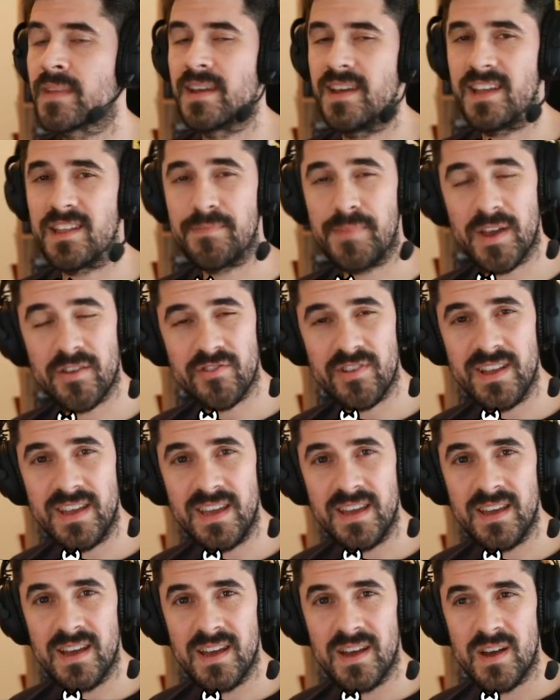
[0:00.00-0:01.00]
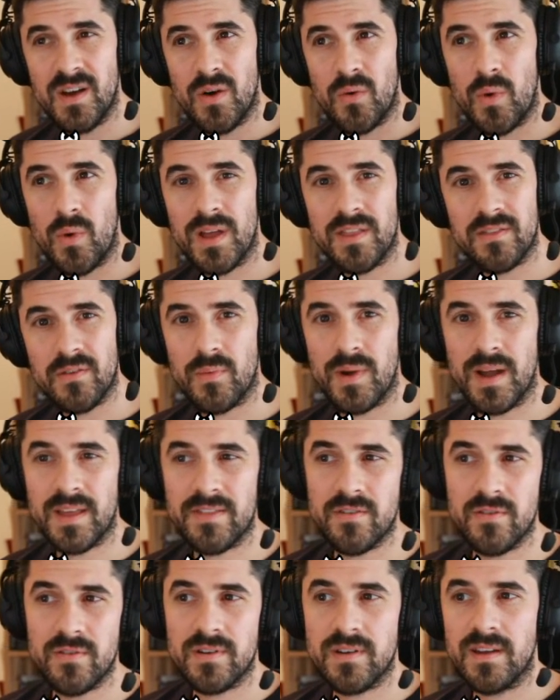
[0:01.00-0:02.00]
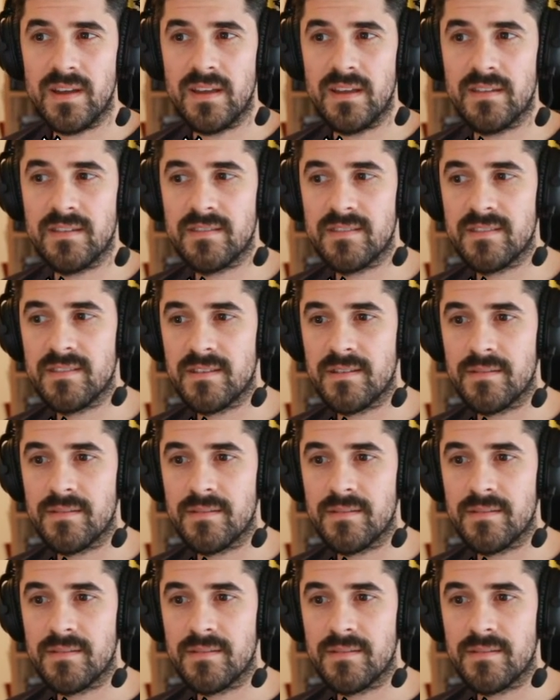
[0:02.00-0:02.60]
especially when the weather is